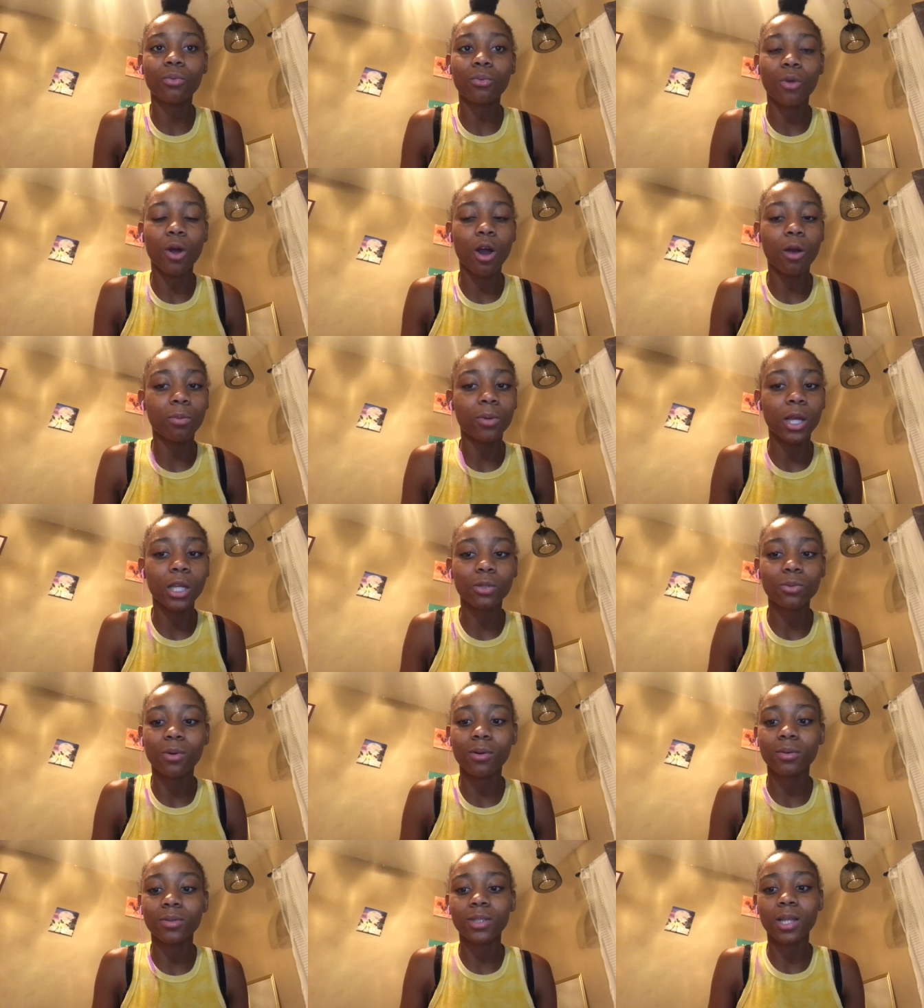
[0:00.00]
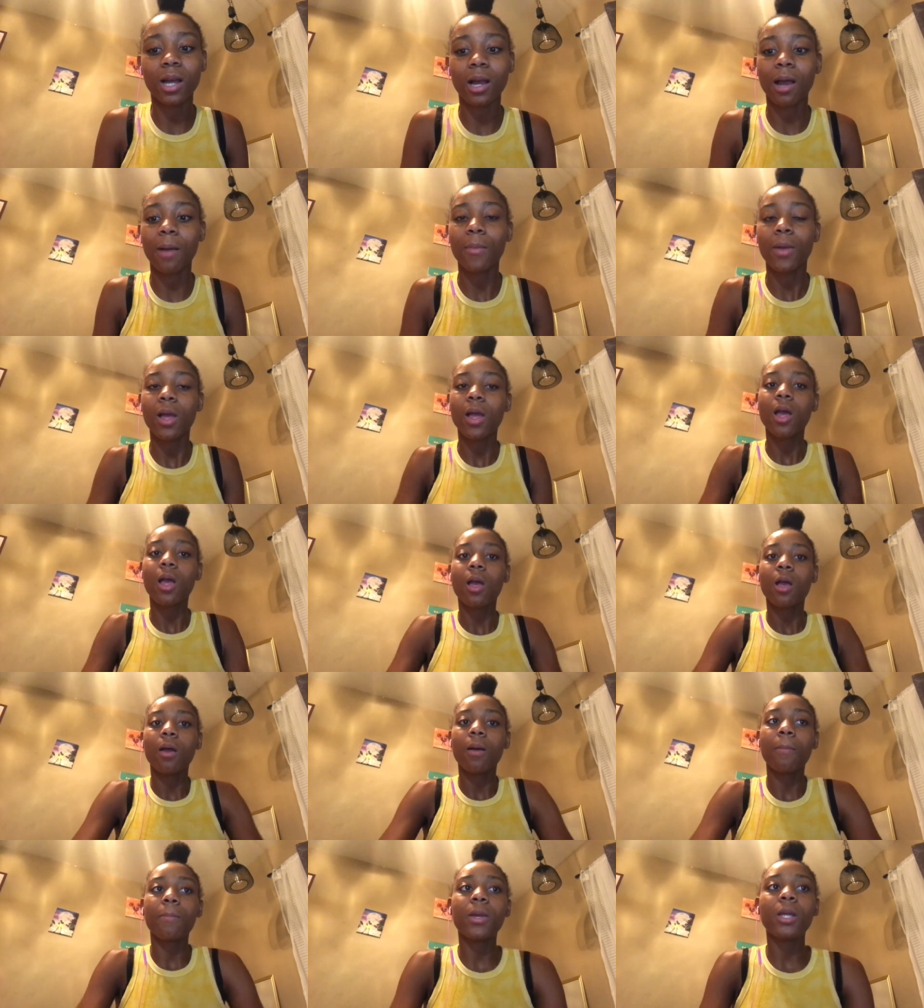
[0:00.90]
wrong place, wrong time
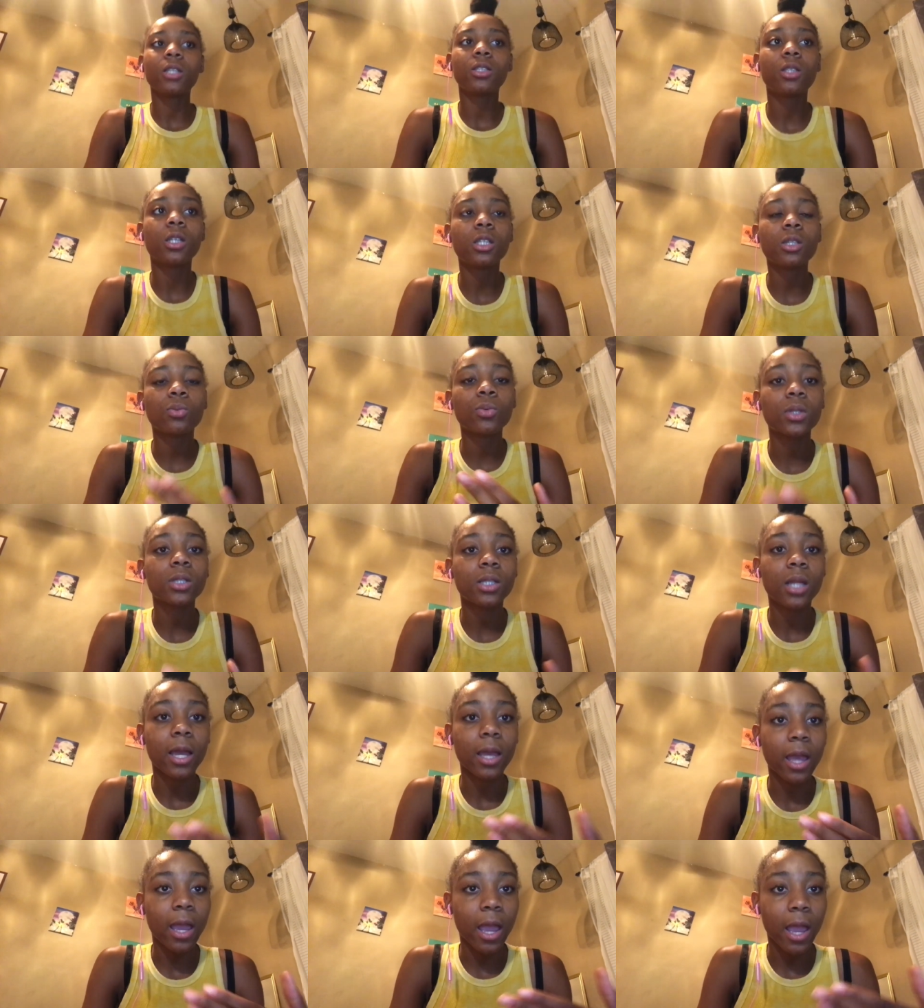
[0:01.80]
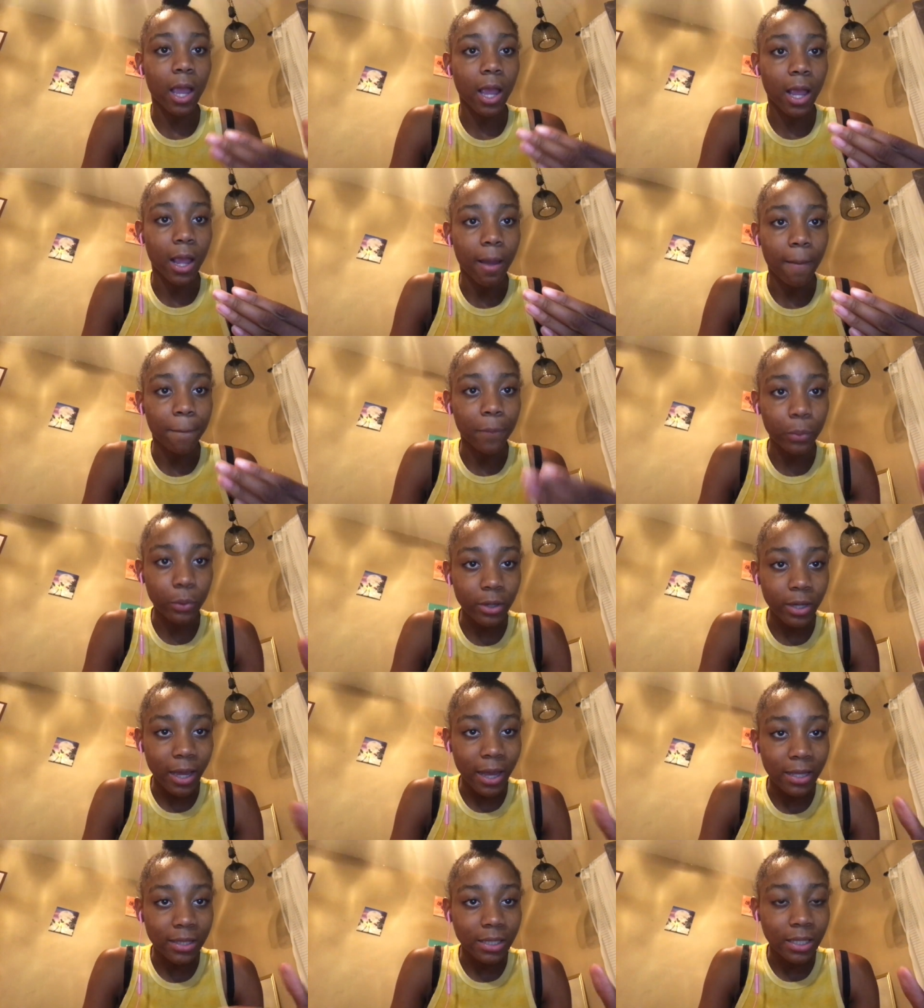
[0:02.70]
bitch this was like a
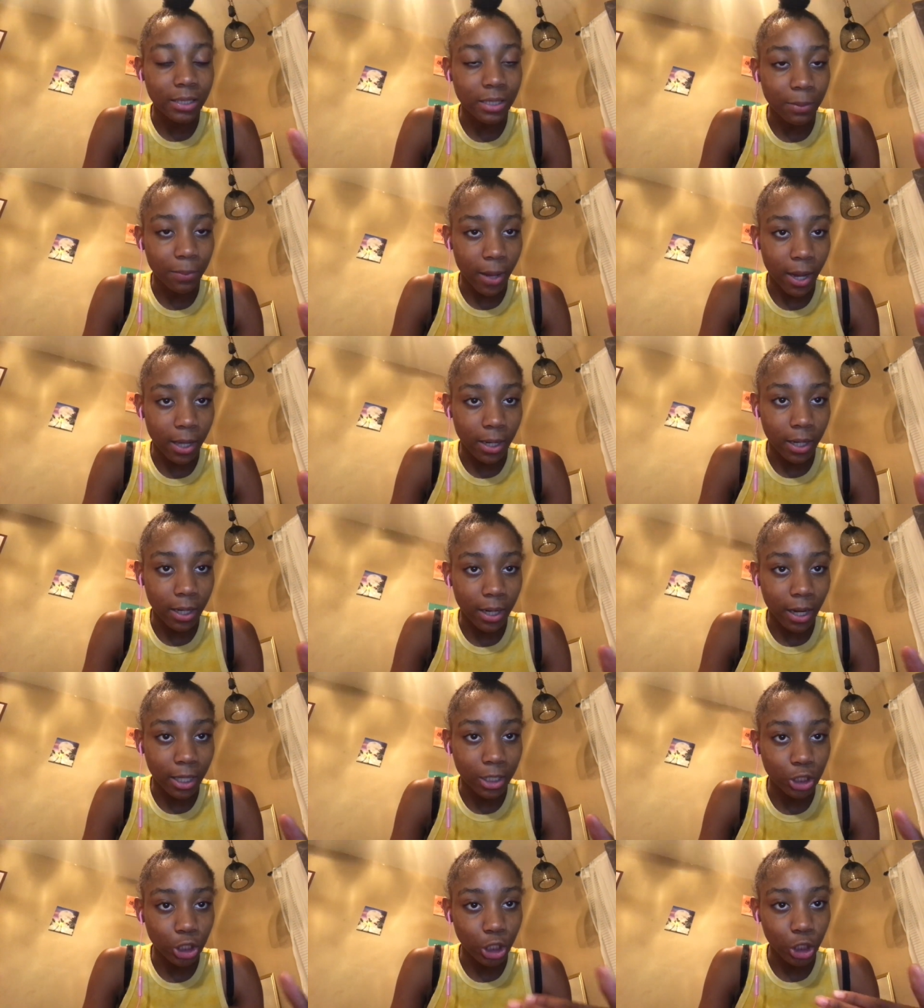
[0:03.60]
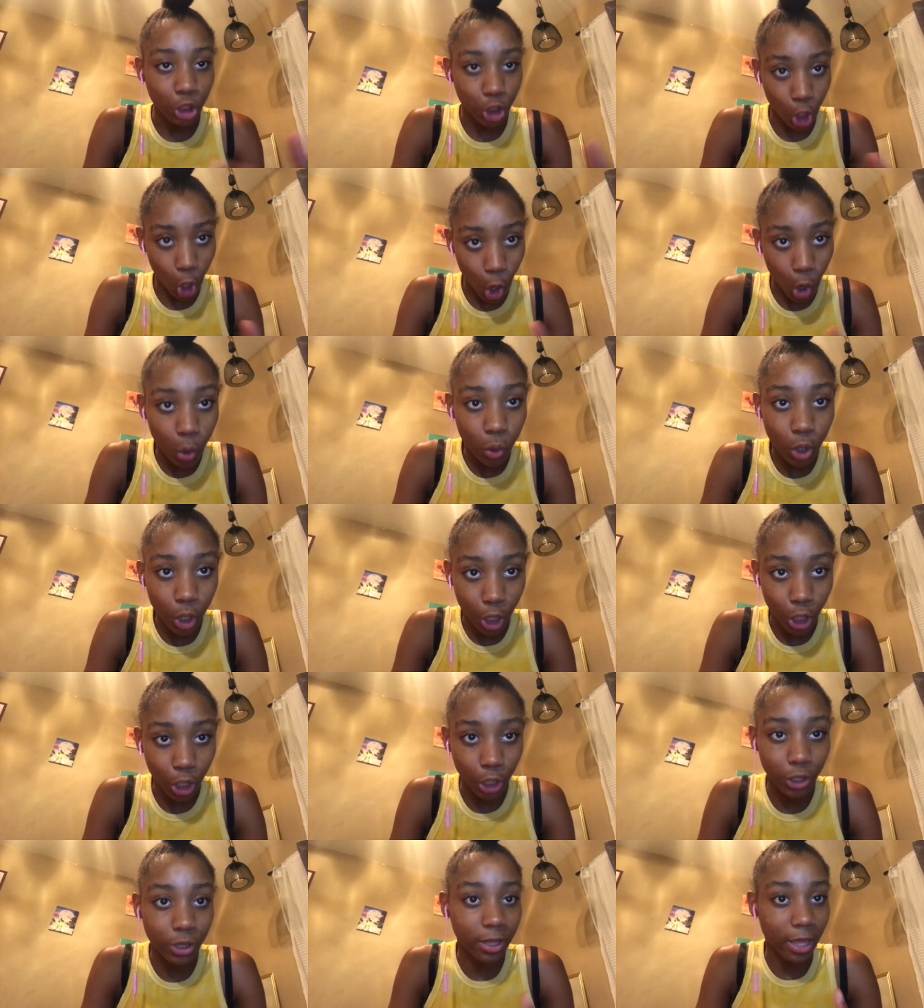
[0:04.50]
pre-anticipated like she told
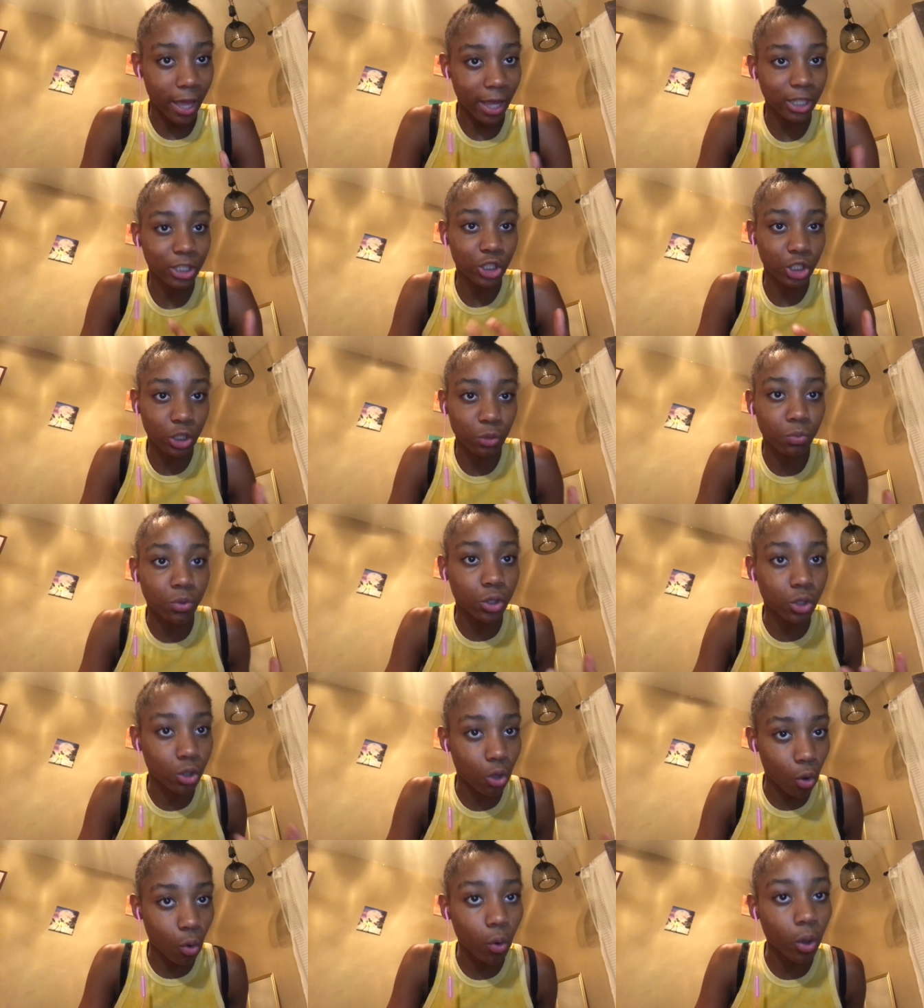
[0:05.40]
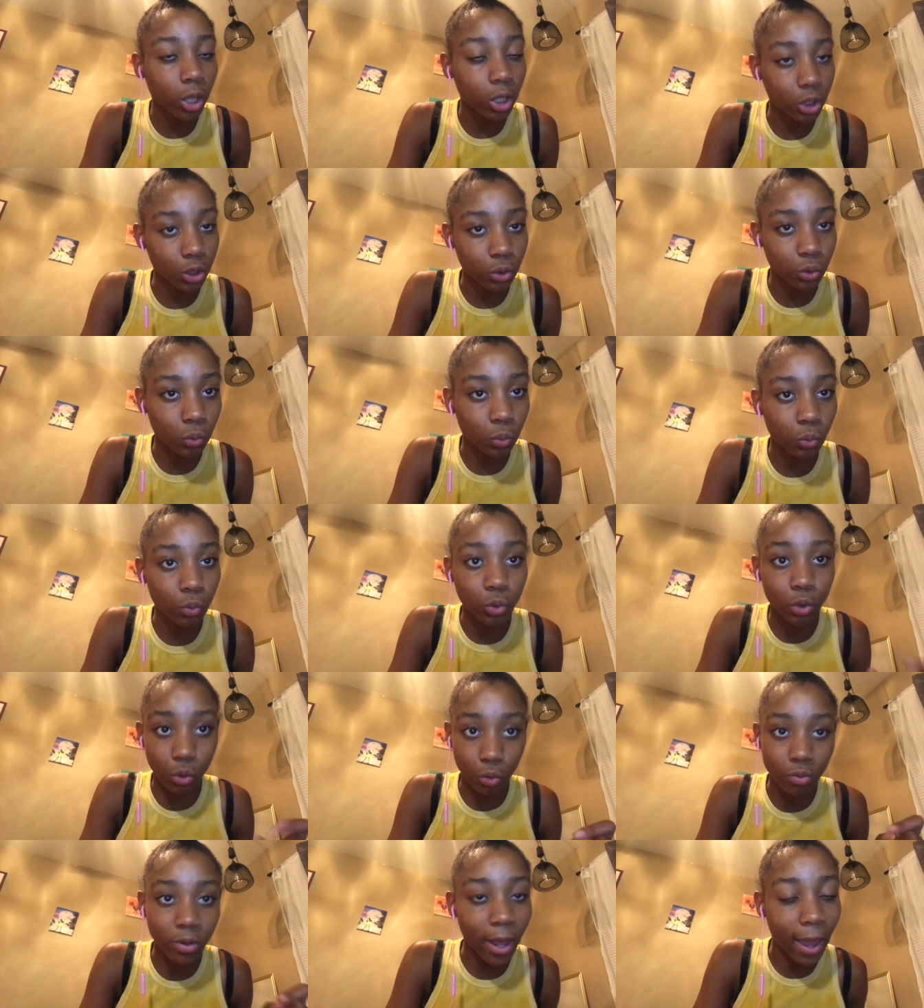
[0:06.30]
her that she was going to
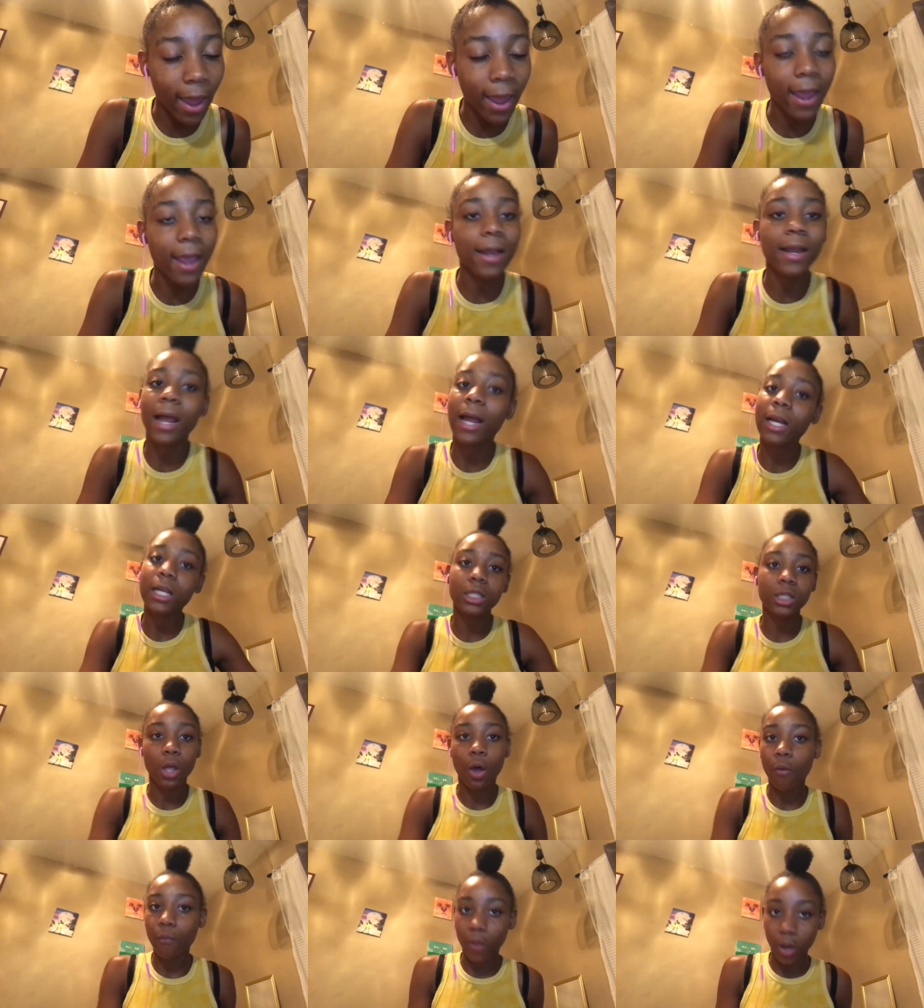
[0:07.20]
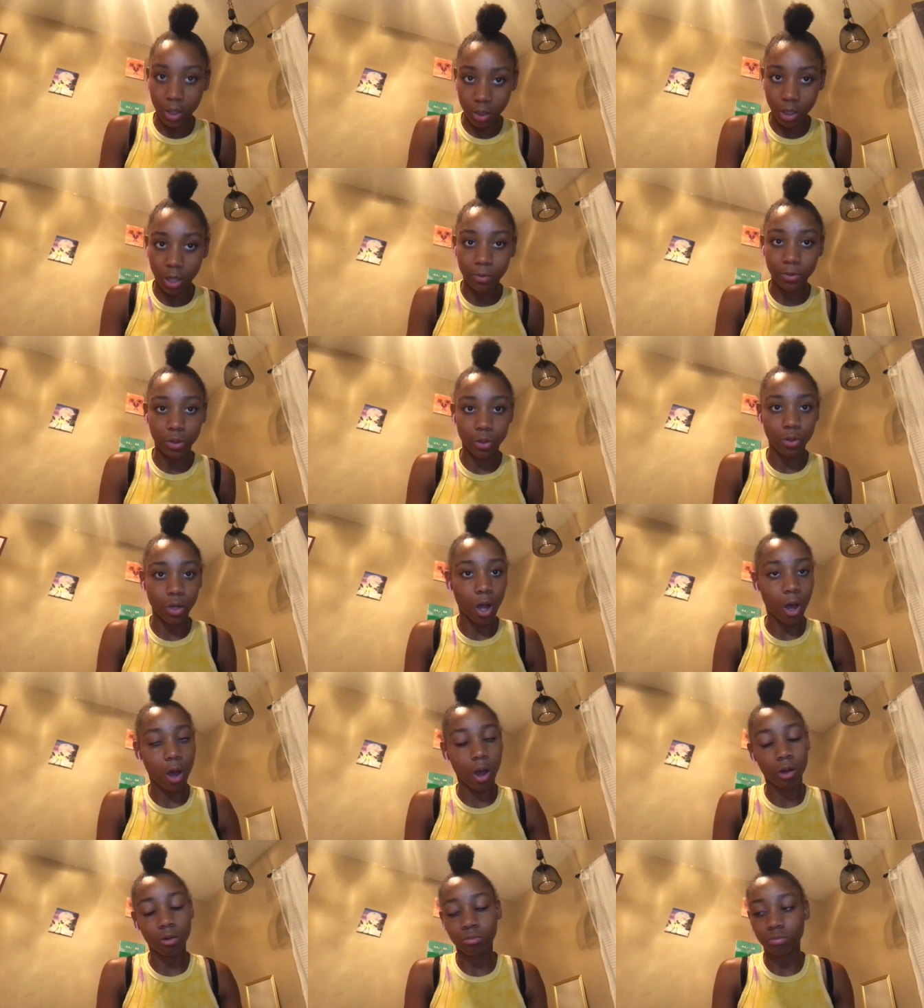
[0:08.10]
do that and that is so fucked up so
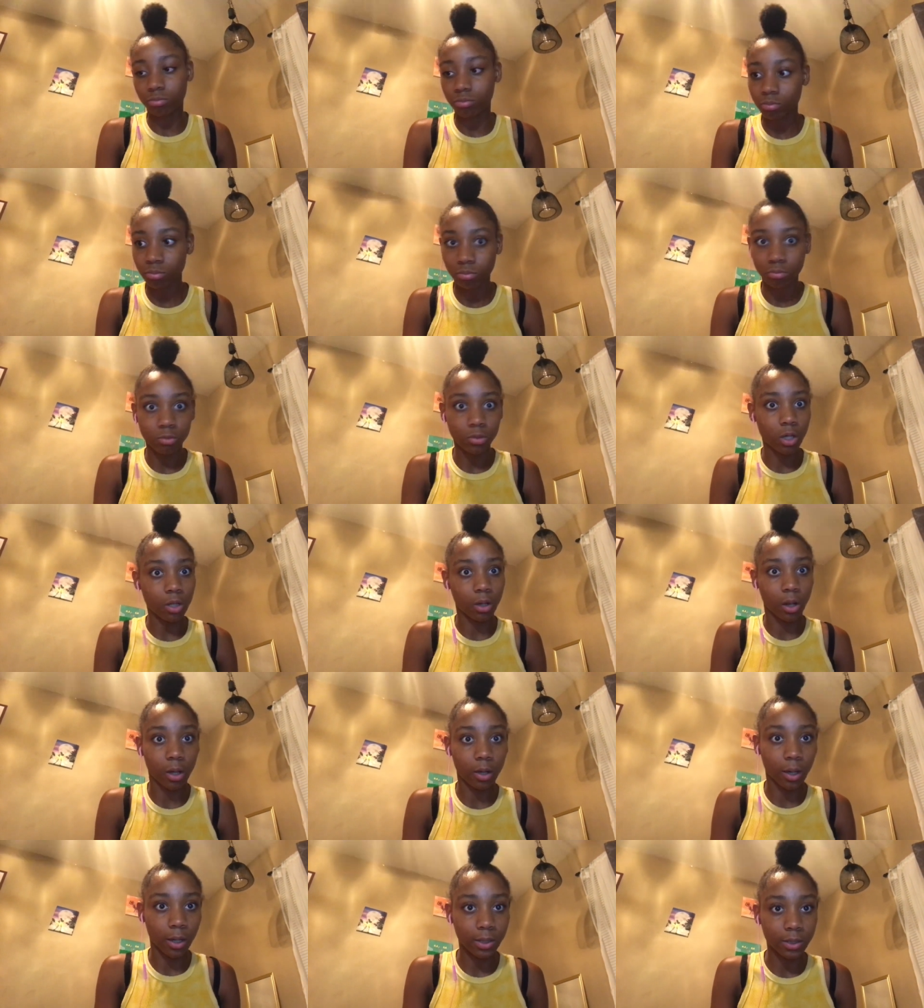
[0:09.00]
y'all like i